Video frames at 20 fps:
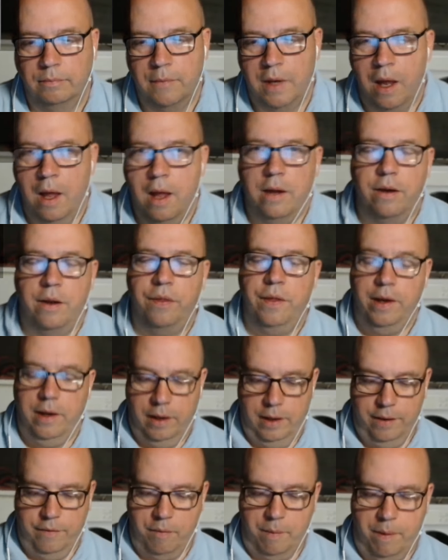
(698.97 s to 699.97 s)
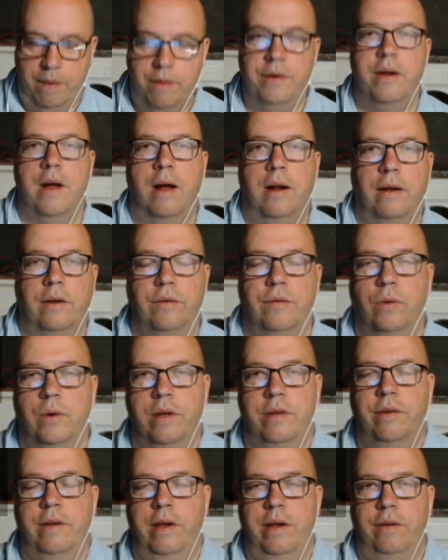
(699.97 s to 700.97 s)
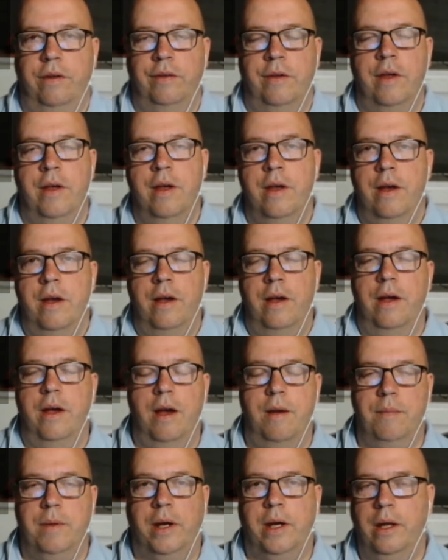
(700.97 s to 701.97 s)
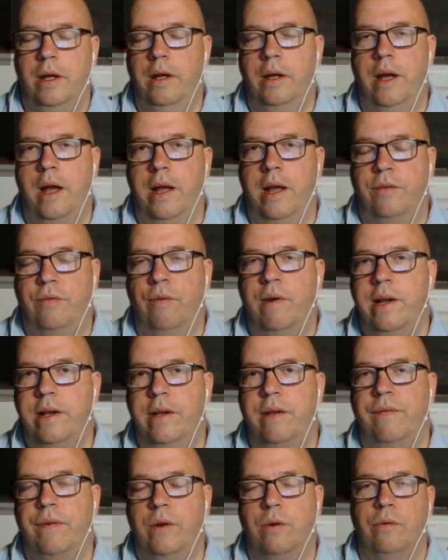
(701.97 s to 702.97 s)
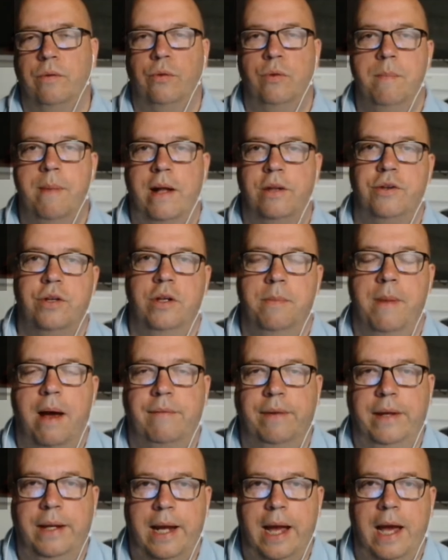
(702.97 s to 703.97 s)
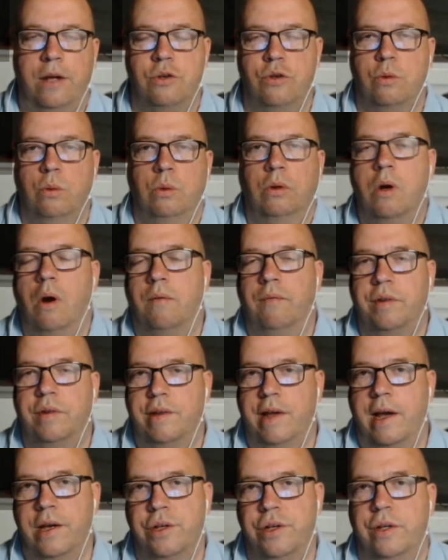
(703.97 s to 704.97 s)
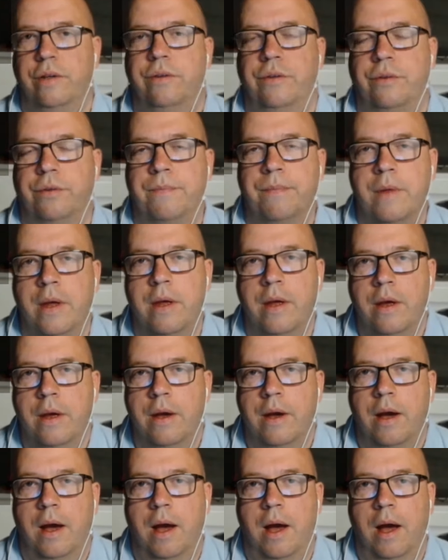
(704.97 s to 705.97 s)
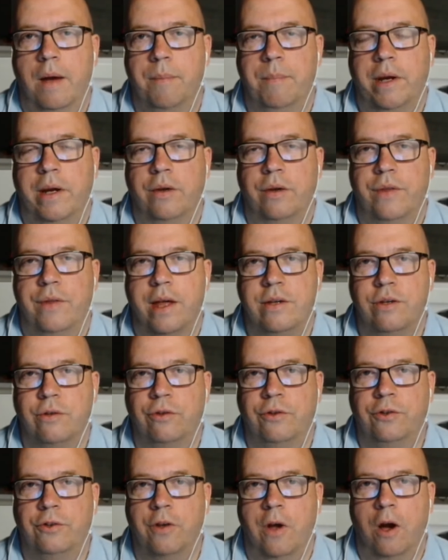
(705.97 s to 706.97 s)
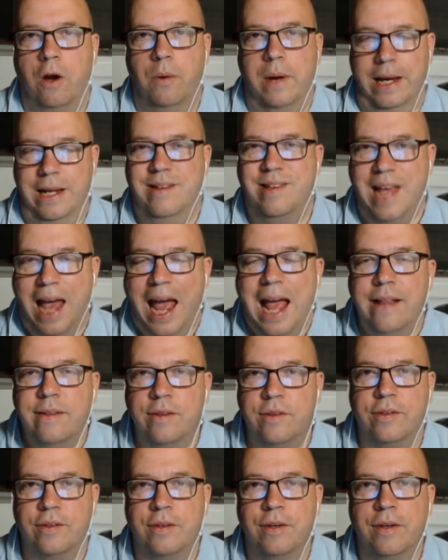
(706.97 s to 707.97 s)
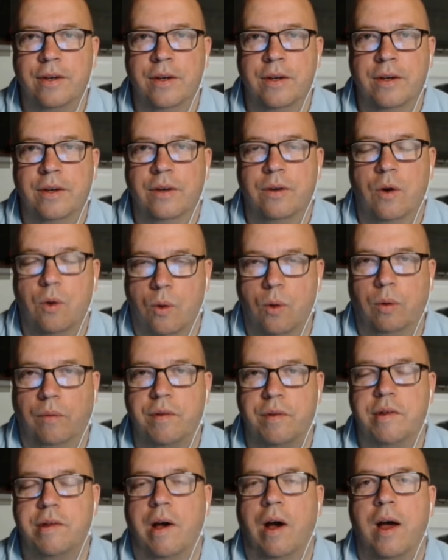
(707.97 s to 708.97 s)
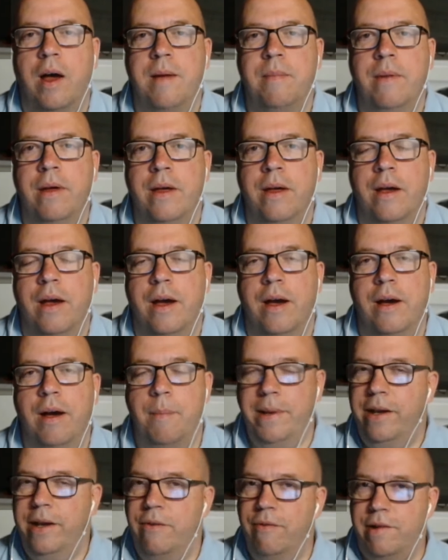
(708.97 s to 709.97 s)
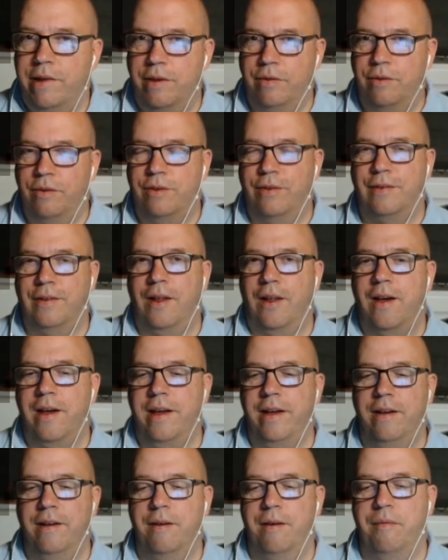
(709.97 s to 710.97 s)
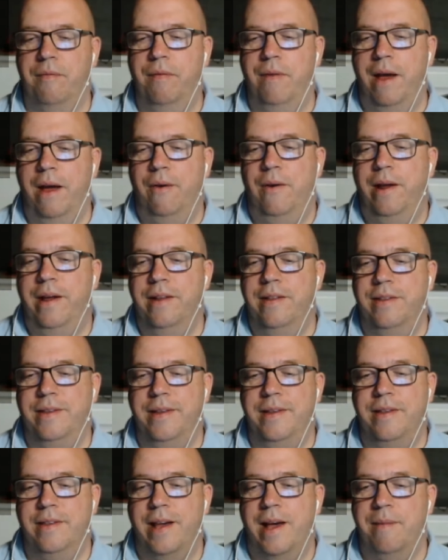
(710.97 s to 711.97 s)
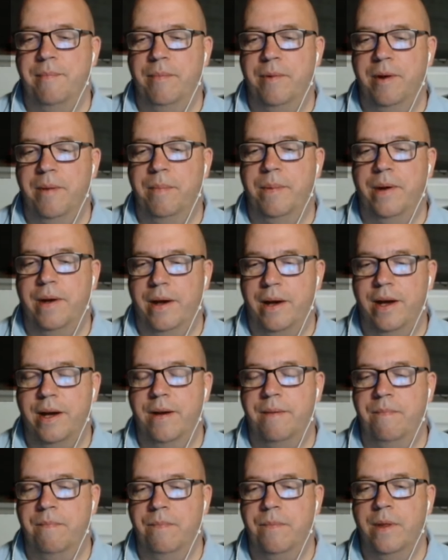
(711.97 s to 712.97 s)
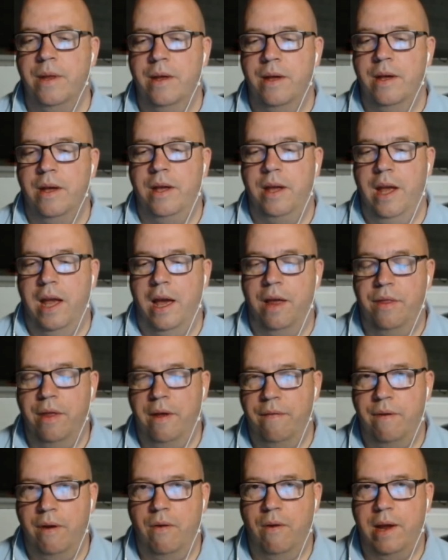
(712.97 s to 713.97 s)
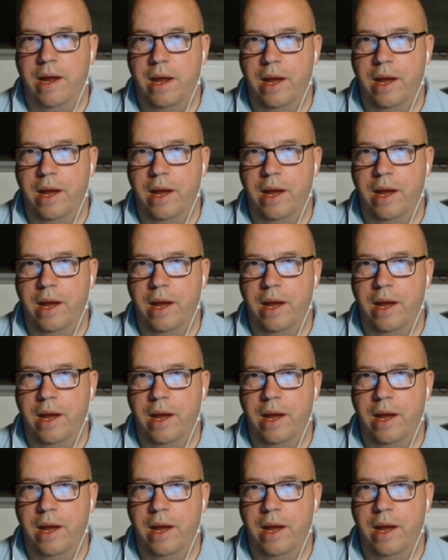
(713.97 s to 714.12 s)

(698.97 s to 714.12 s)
The thing I love about the Daleks' voice is it's really difficult to imagine them having casual conversations because they're just so intense all the time. I mean, there is a slight variance in timbre, but they're very...